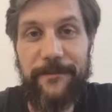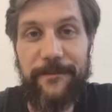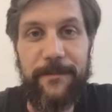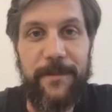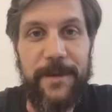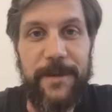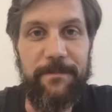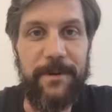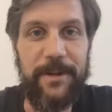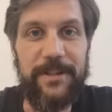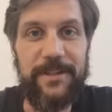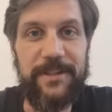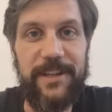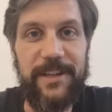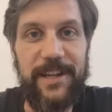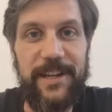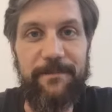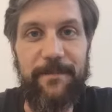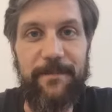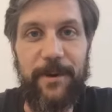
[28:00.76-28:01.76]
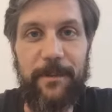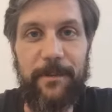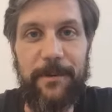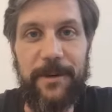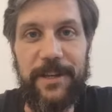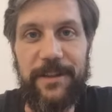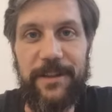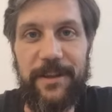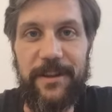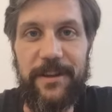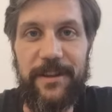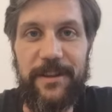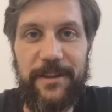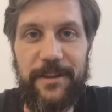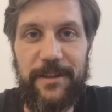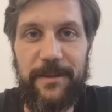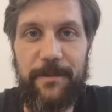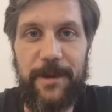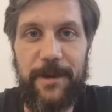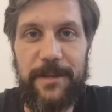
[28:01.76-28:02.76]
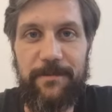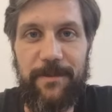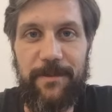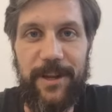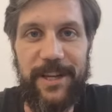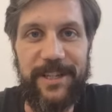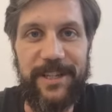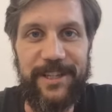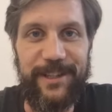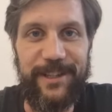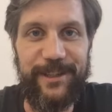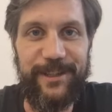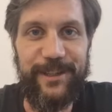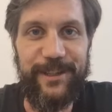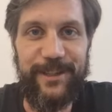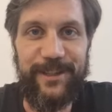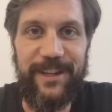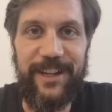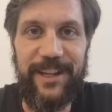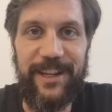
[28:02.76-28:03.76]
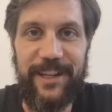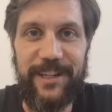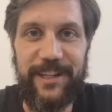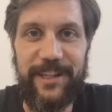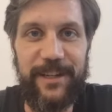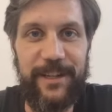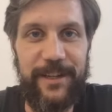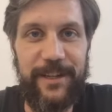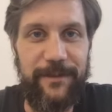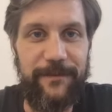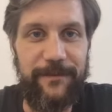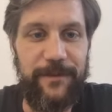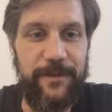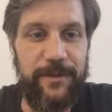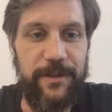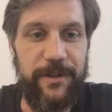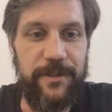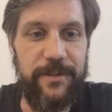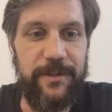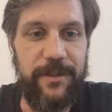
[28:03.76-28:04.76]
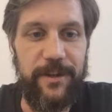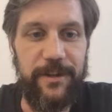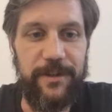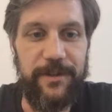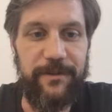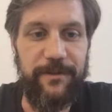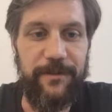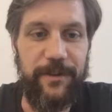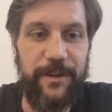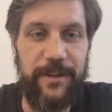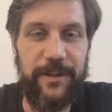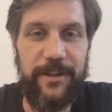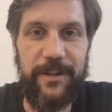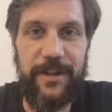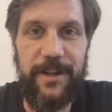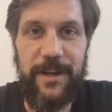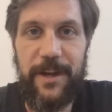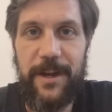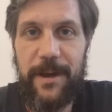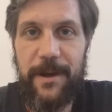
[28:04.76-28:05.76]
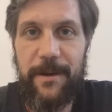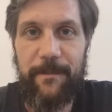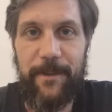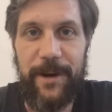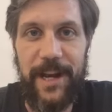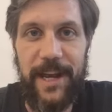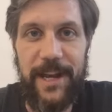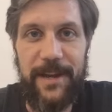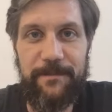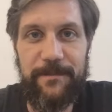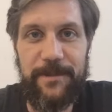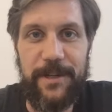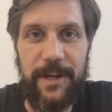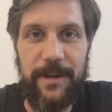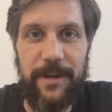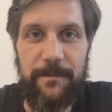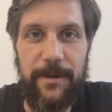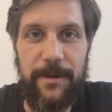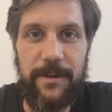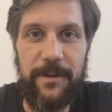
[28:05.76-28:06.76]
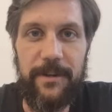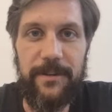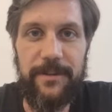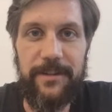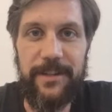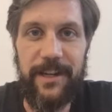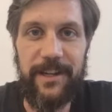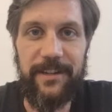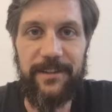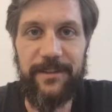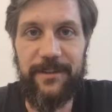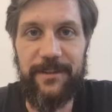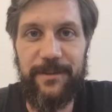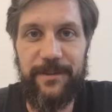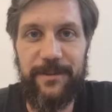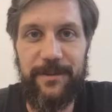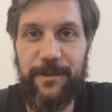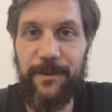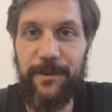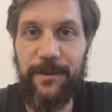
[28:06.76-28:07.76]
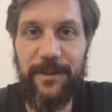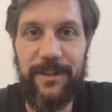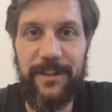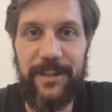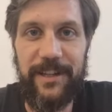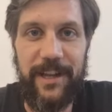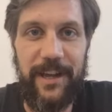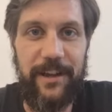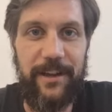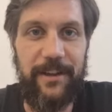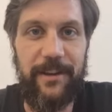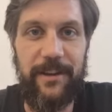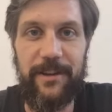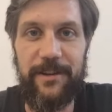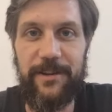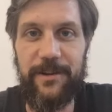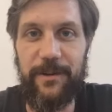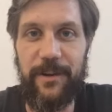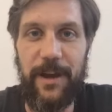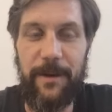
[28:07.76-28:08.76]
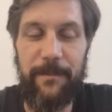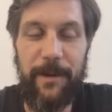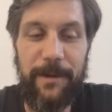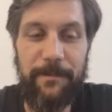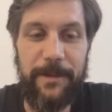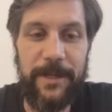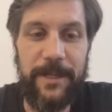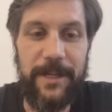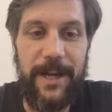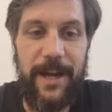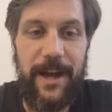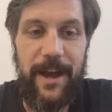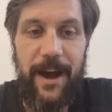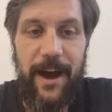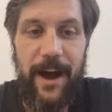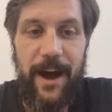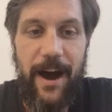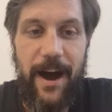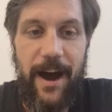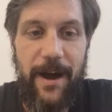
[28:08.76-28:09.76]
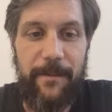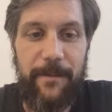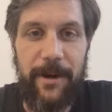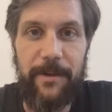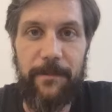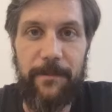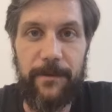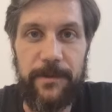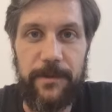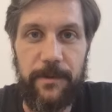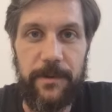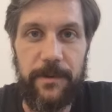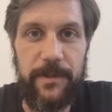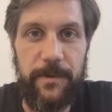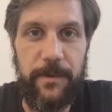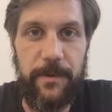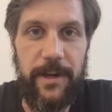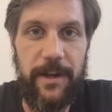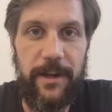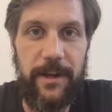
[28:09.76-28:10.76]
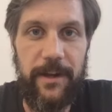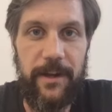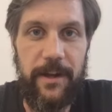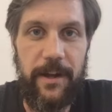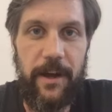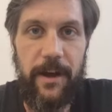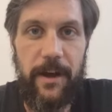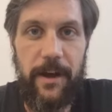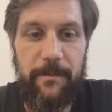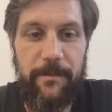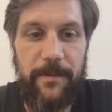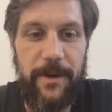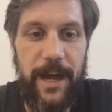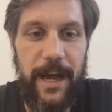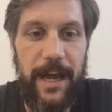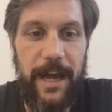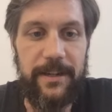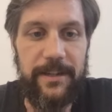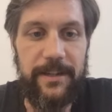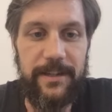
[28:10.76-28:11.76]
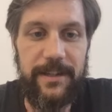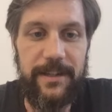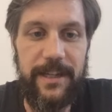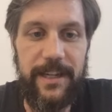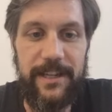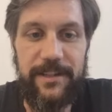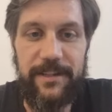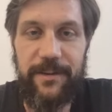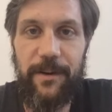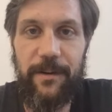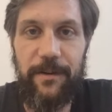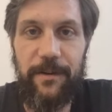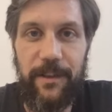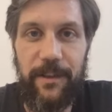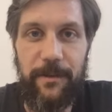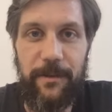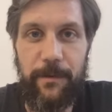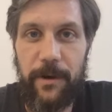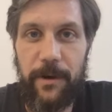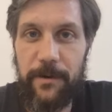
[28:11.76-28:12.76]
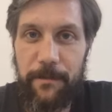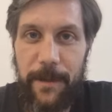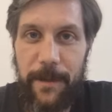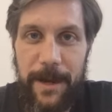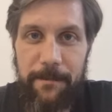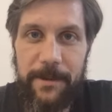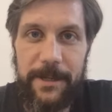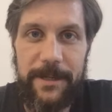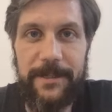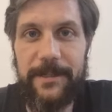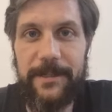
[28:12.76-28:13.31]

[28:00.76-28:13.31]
for me personally, probably the best place is LinkedIn. If you just search for my name, Jack Berglund, and Doodle, I should come up. I'm also on Twitter at It's On The Roadmap.